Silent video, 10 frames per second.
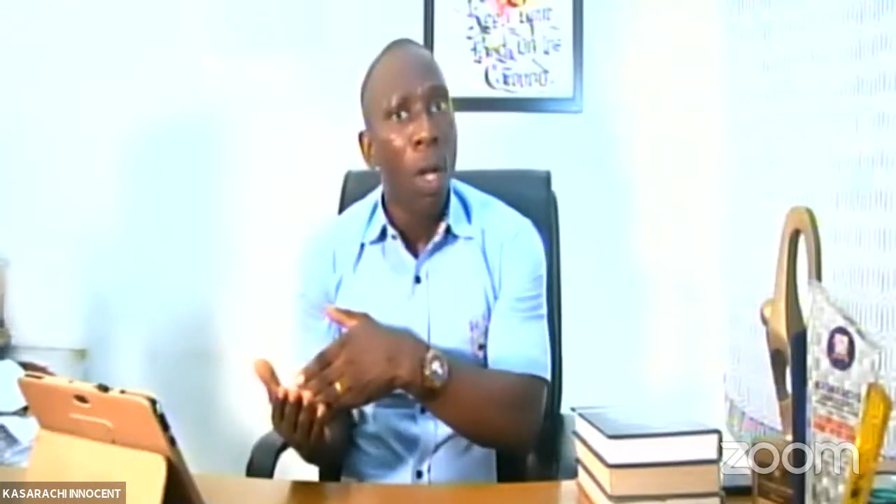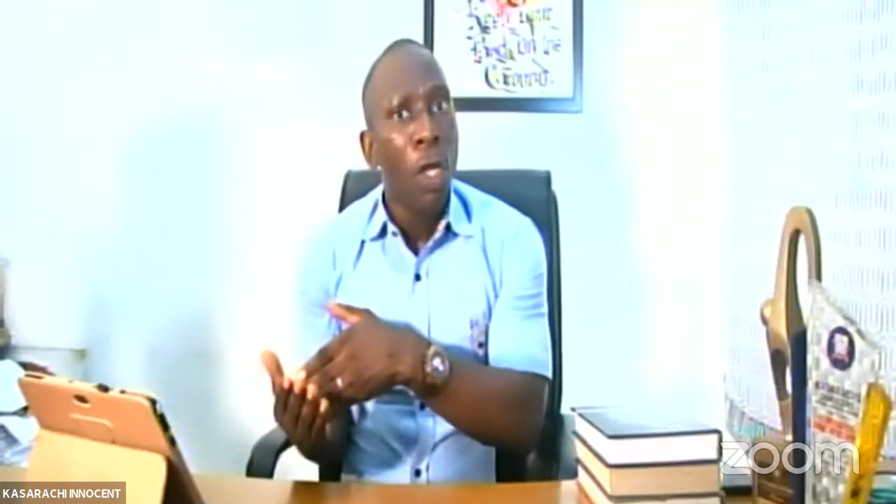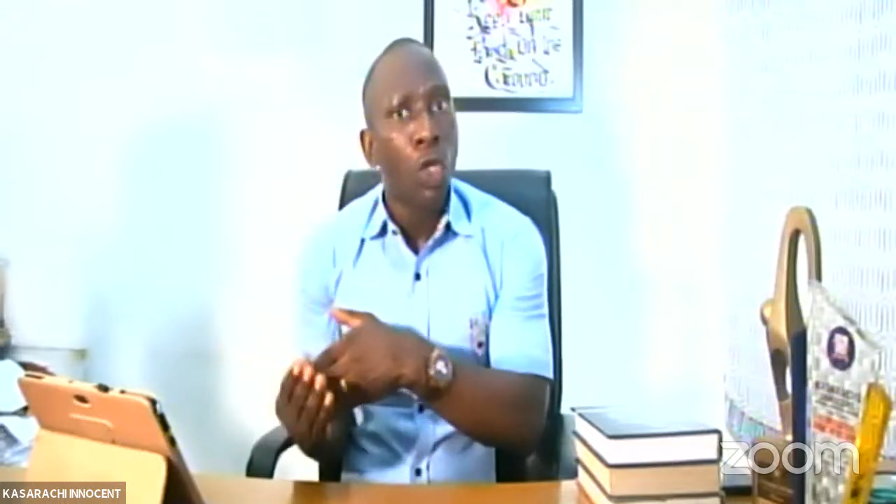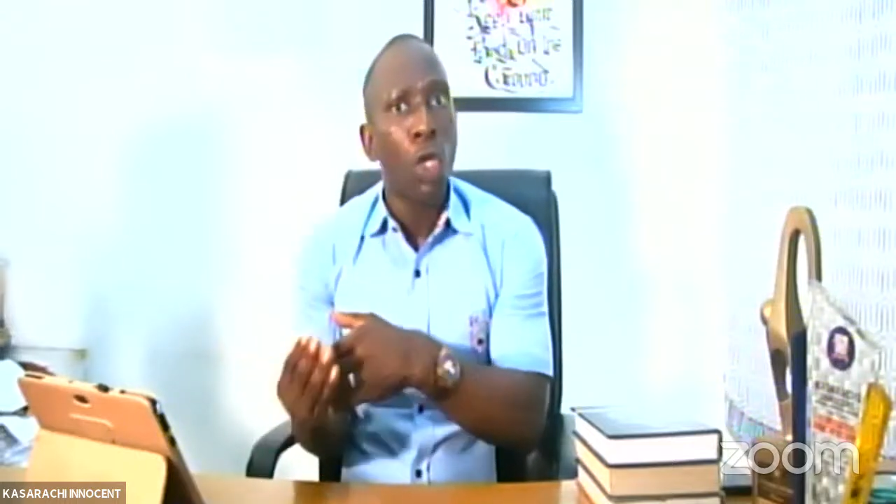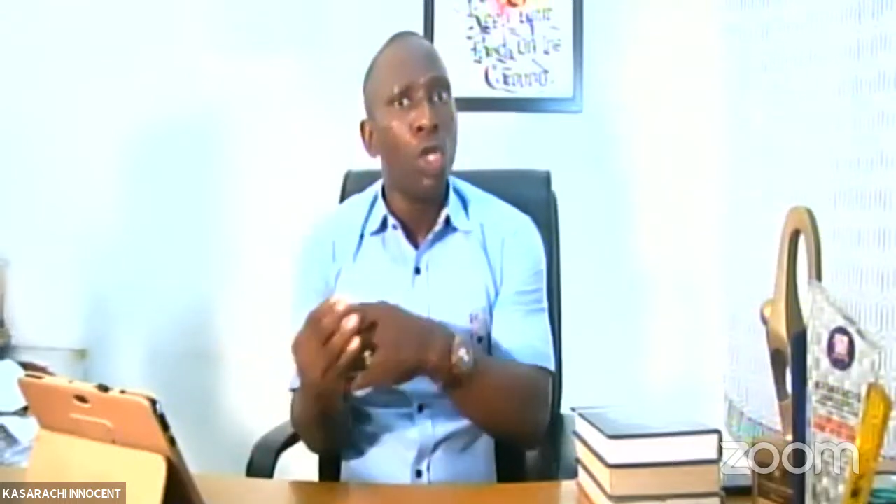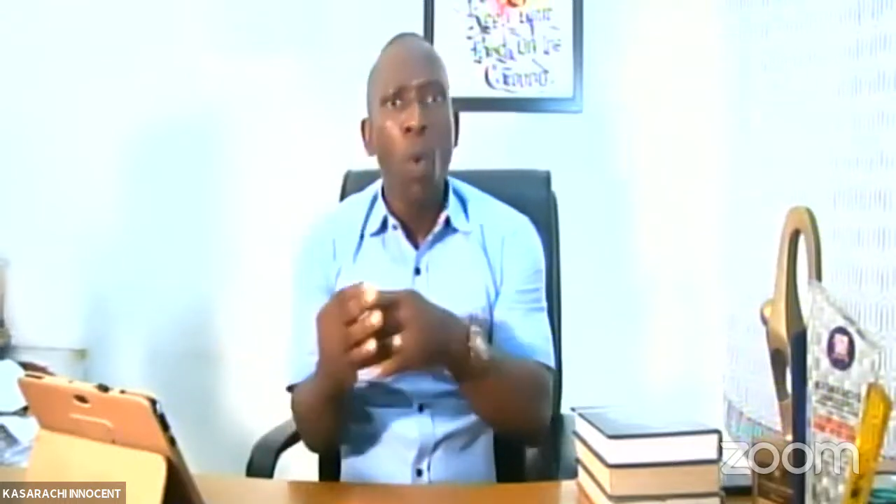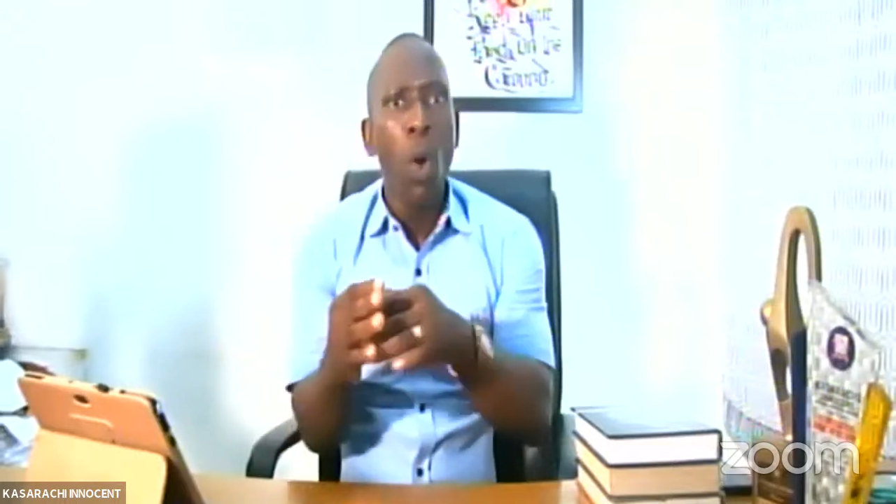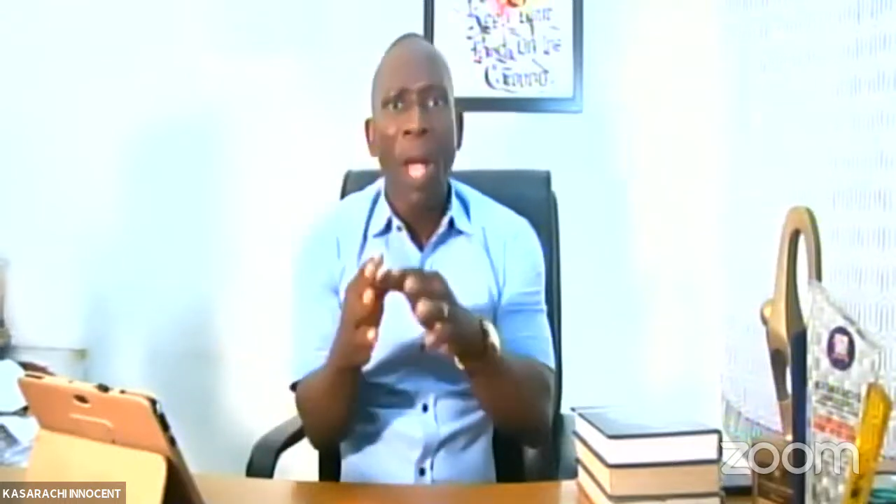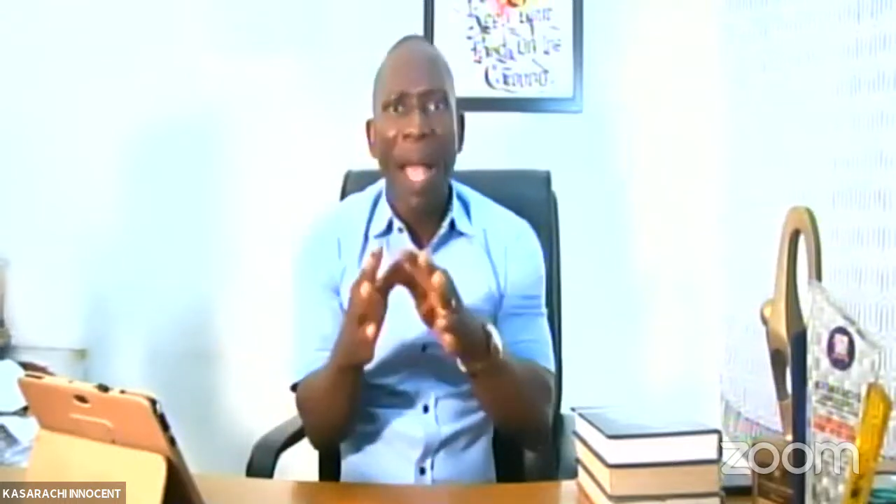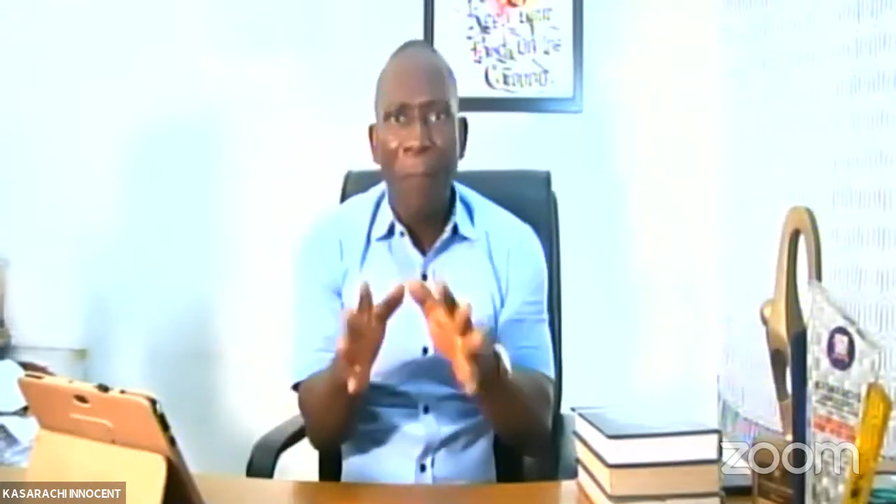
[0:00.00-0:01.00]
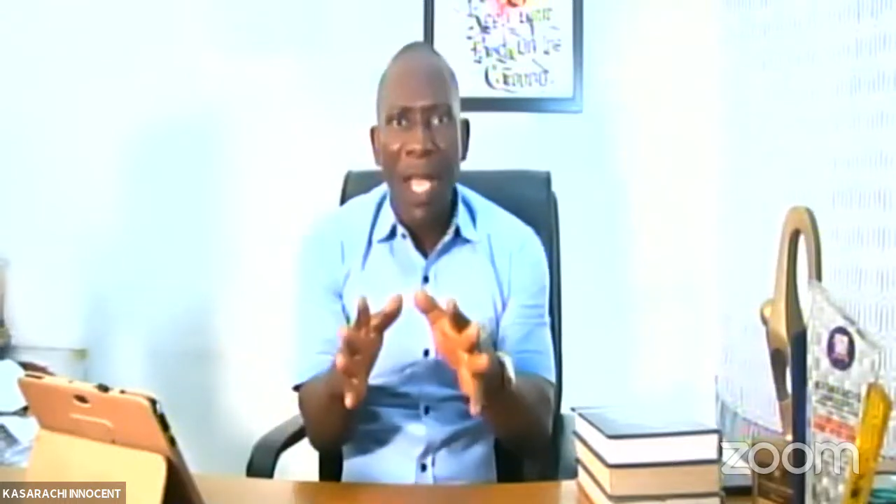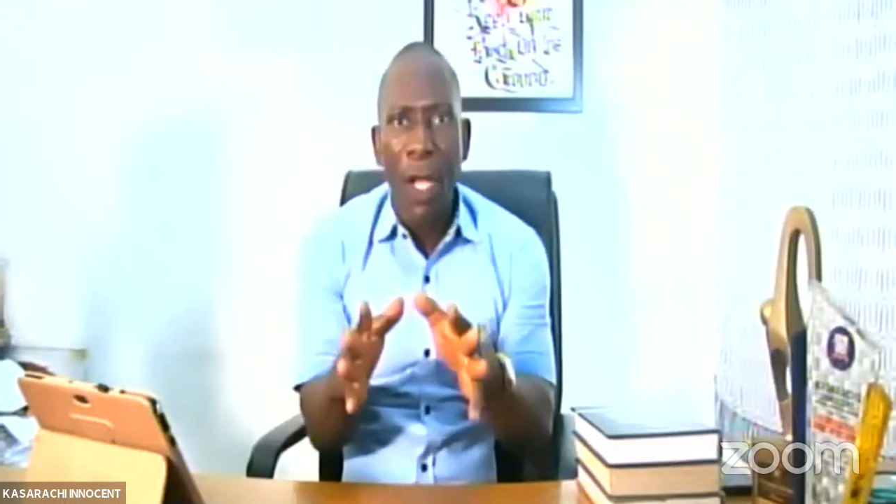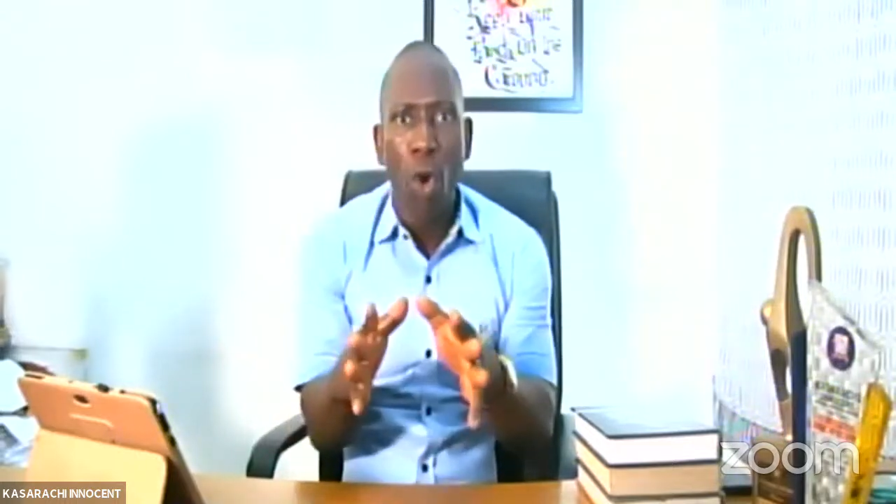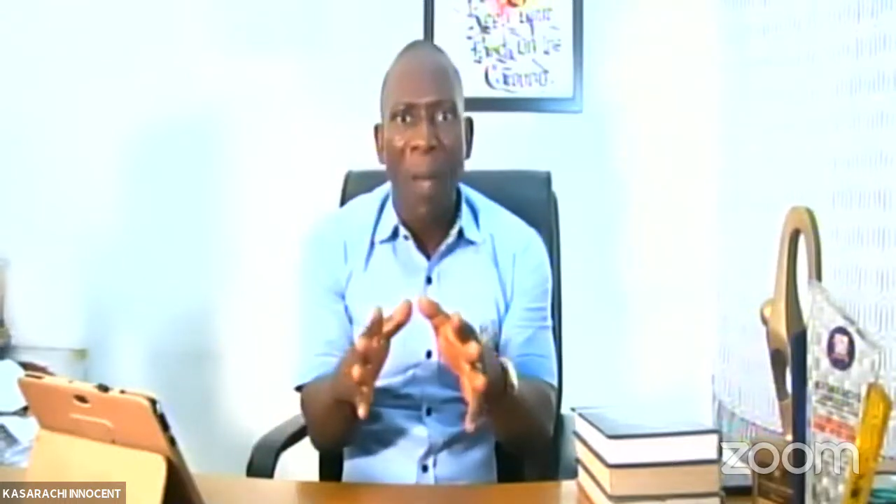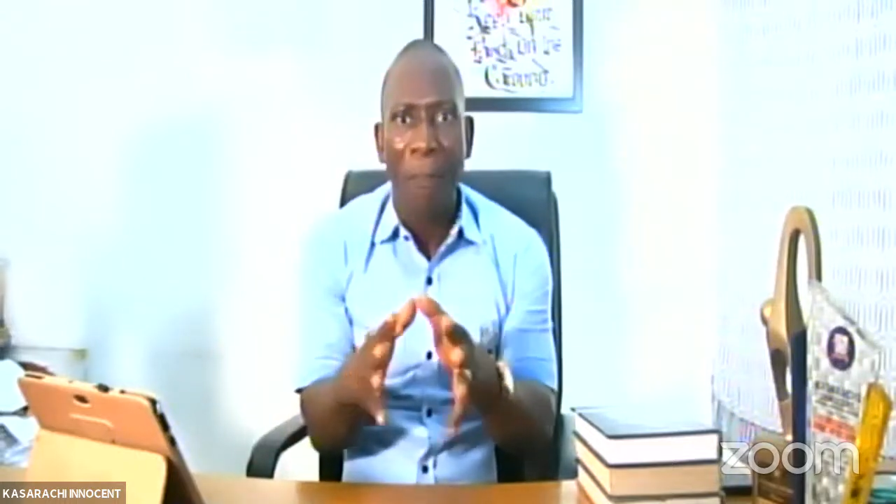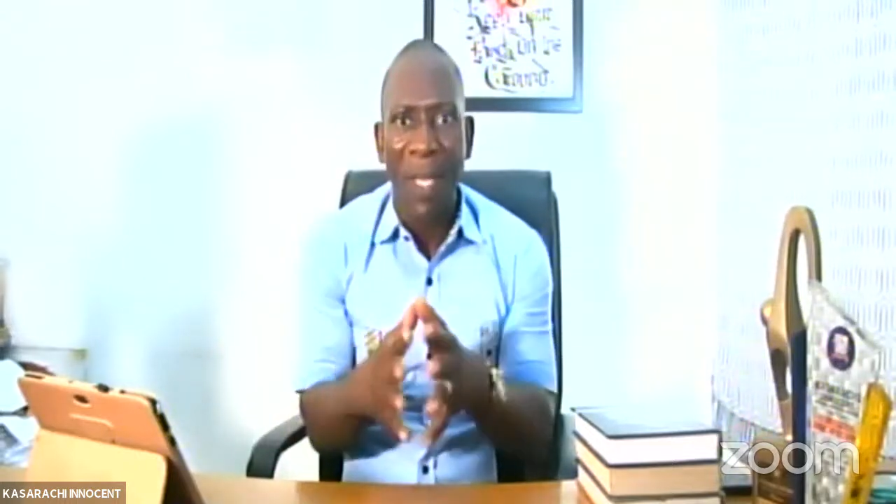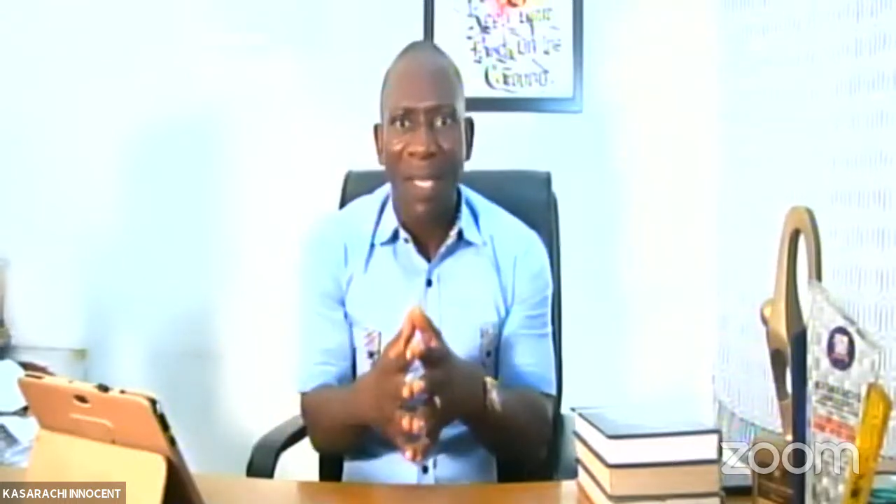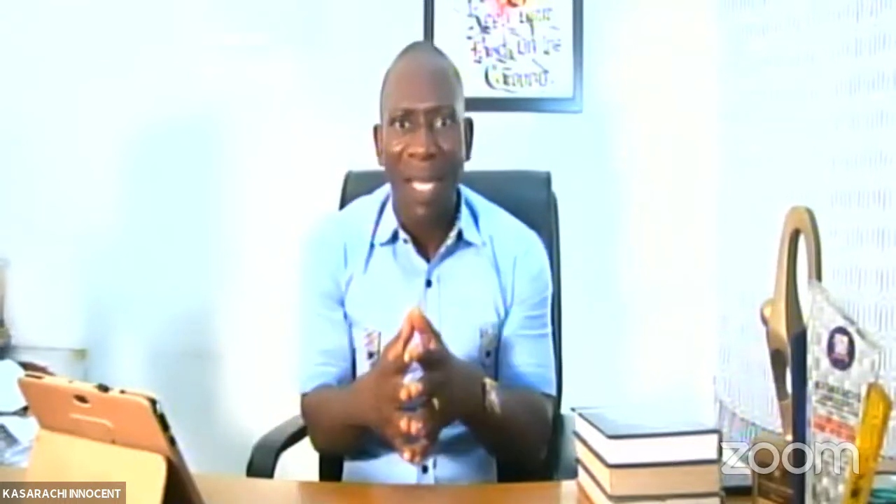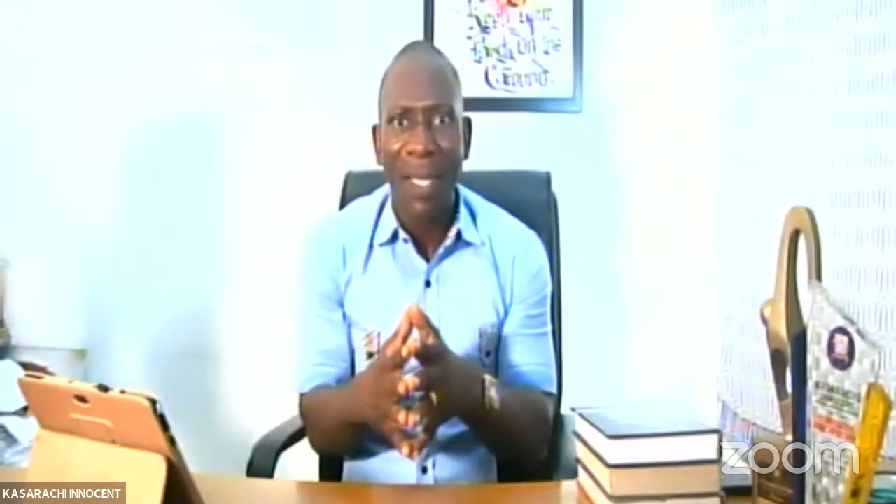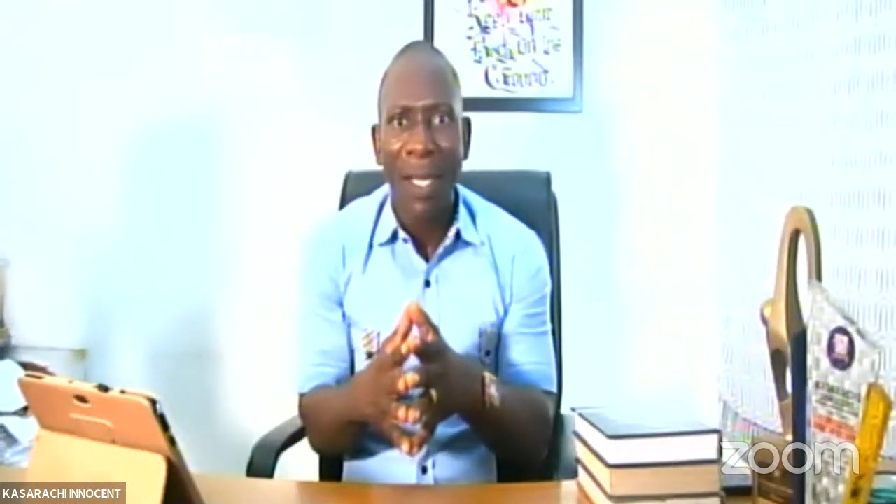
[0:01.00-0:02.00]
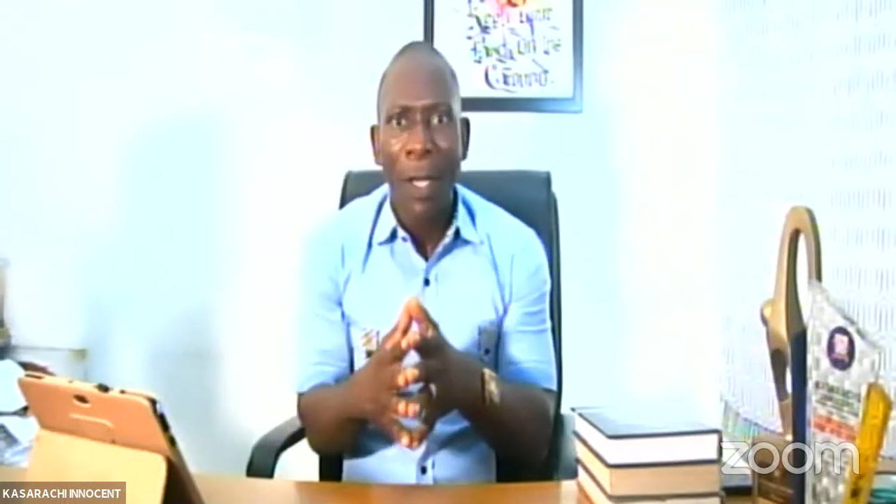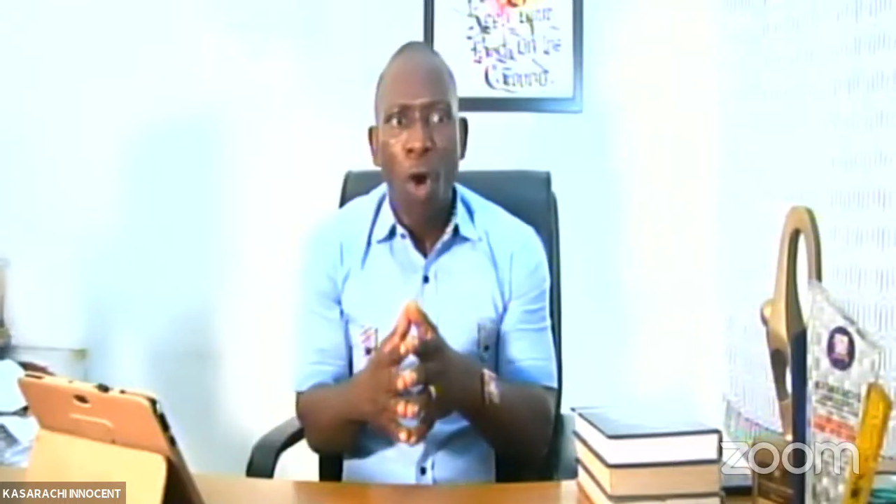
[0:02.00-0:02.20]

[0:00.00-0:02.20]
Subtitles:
So you don't want to help me grow my business.